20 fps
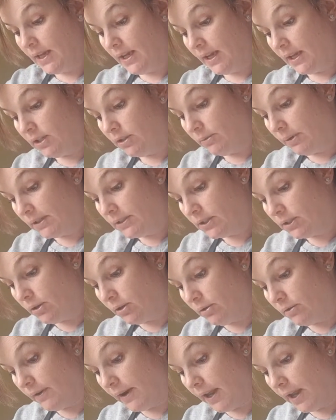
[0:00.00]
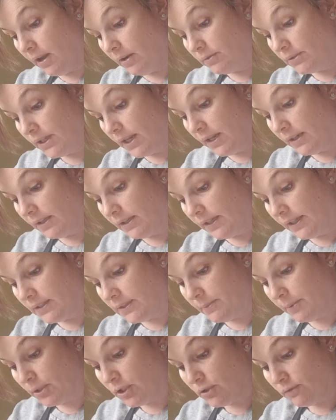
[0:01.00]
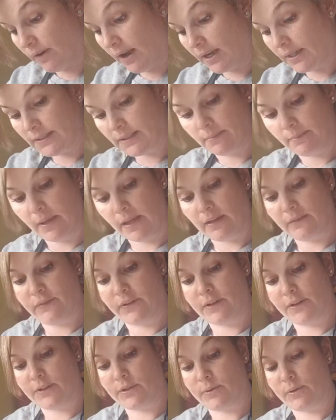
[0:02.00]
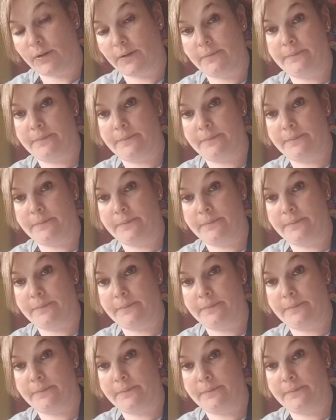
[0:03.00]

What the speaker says: and you want to go around and collect a bunch of rocks and make a fairy door.